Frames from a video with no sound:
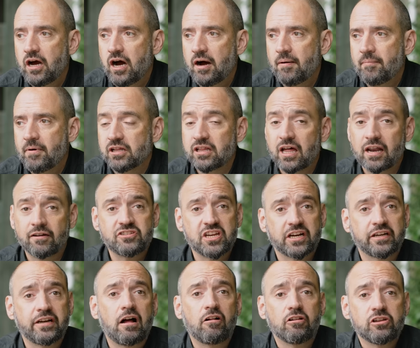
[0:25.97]
um, a lot of
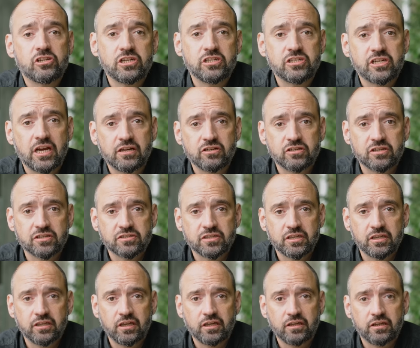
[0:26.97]
technology changes
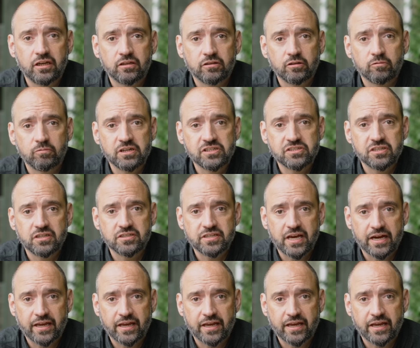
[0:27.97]
in, in the recent